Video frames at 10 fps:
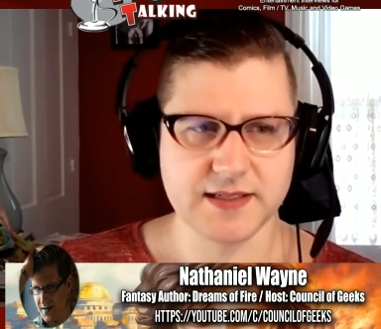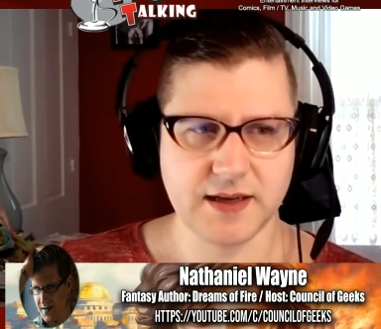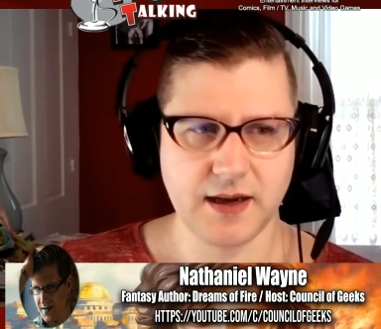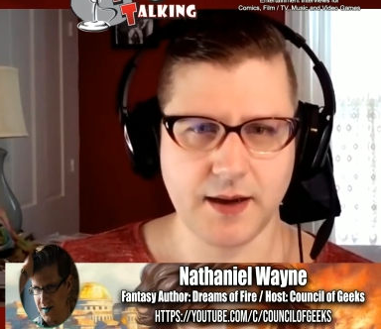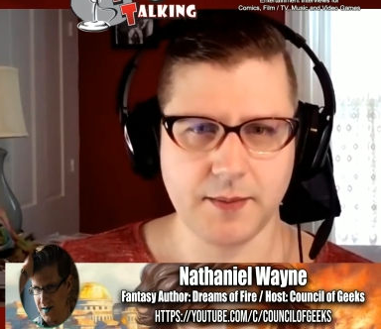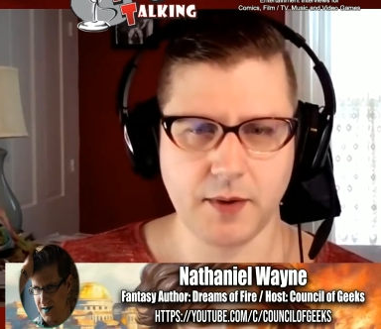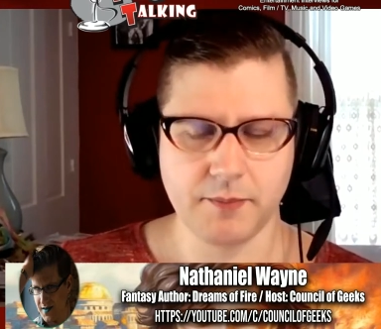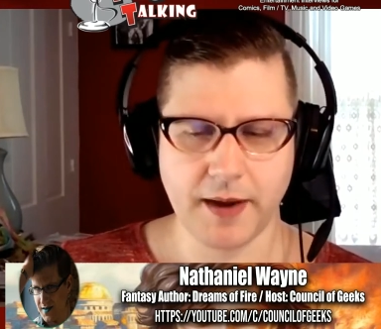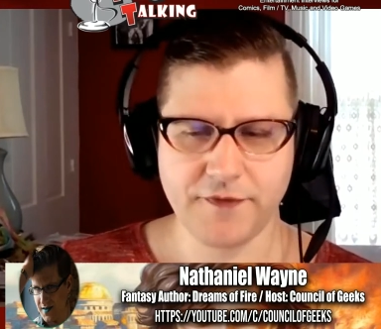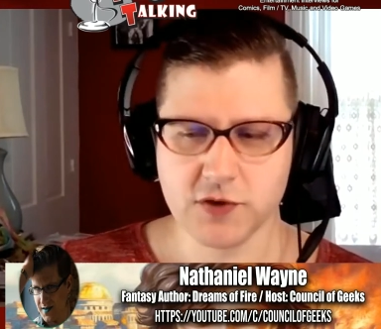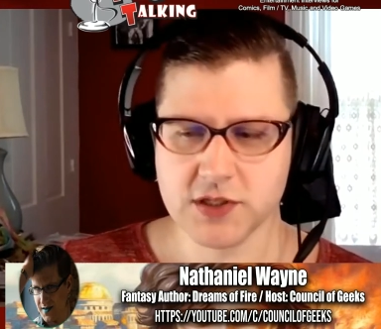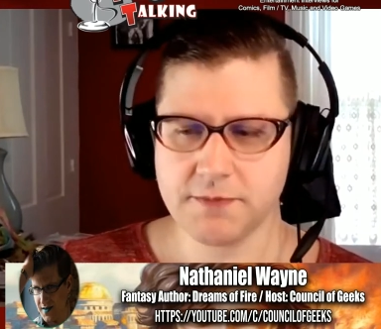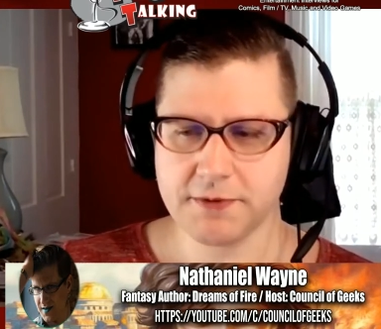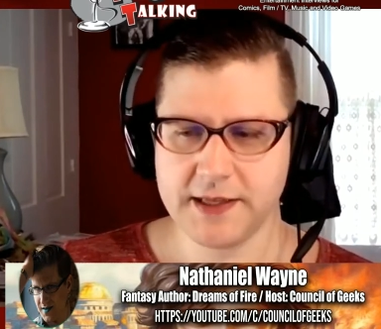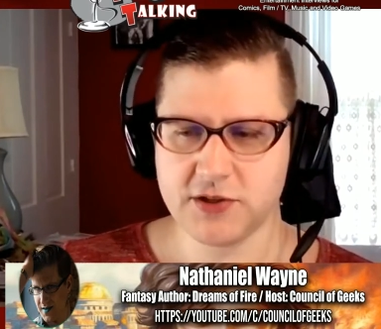Speaker 1: Hmm. Um, my first
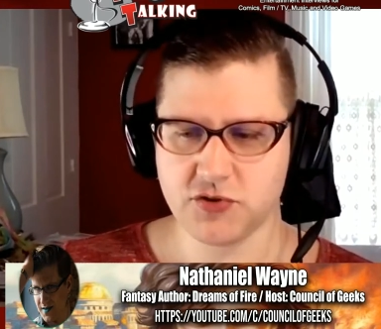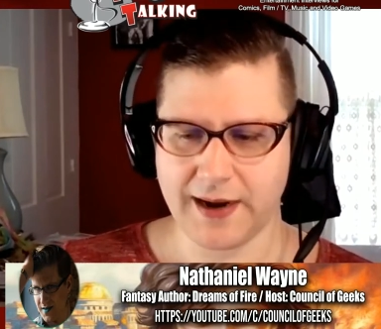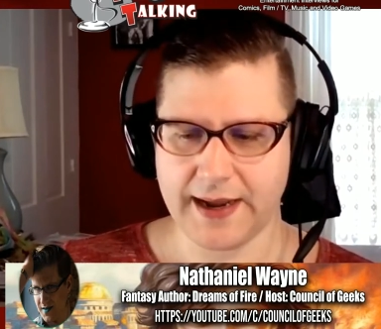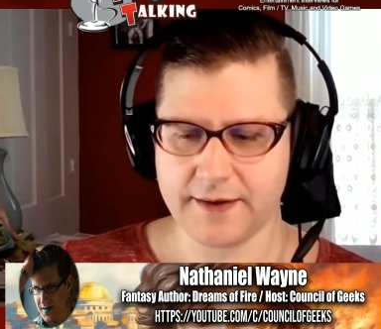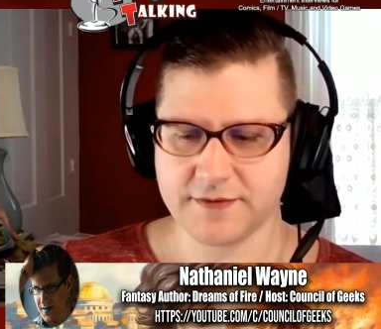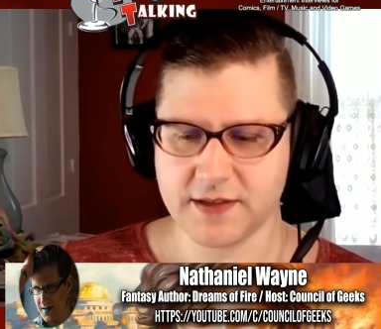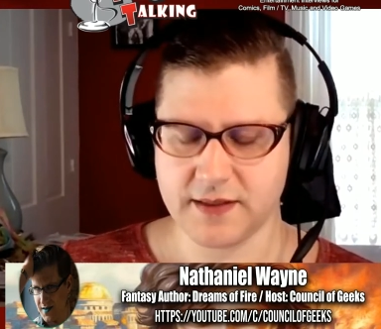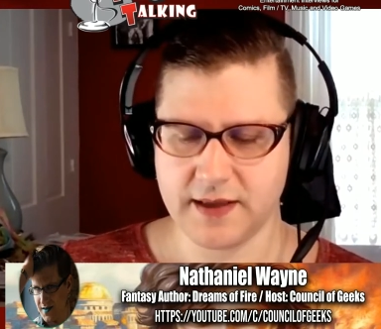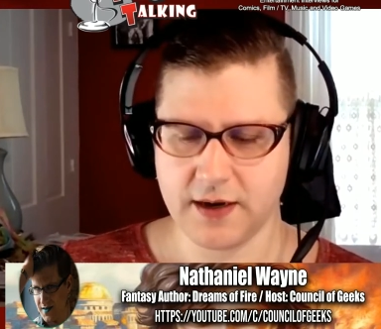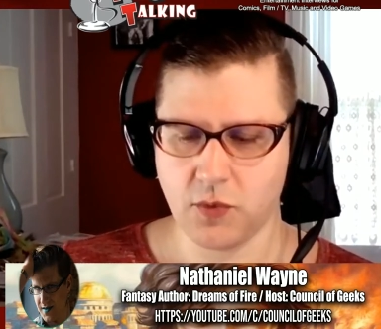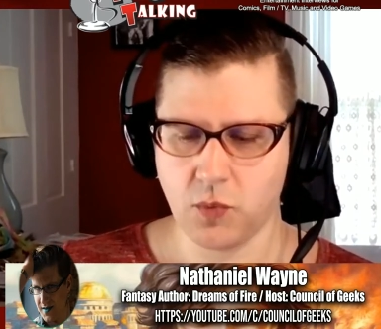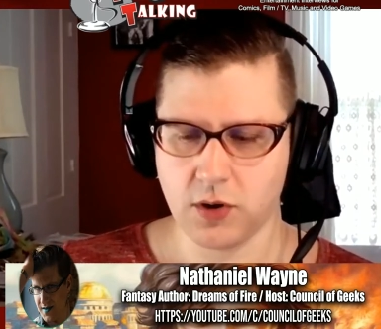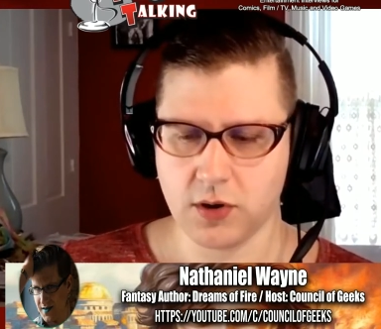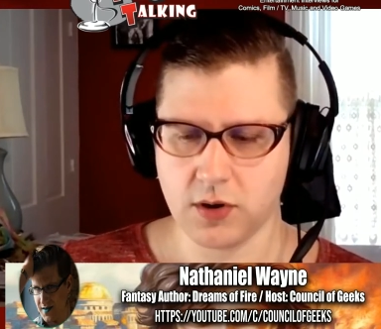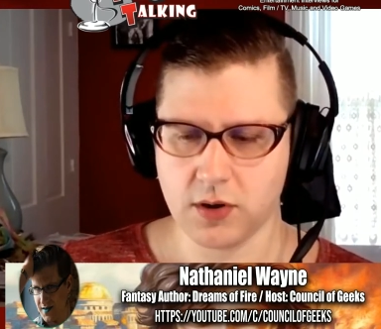completed draft, there
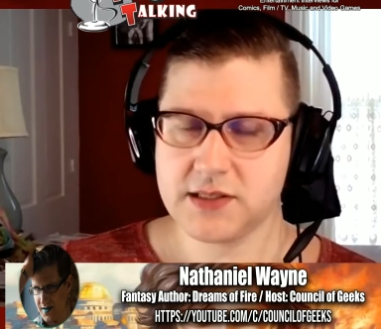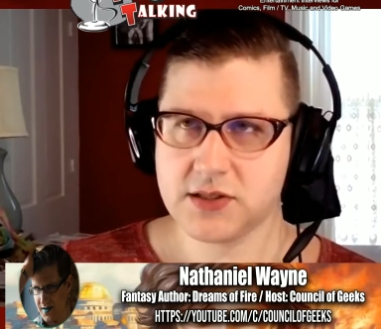were,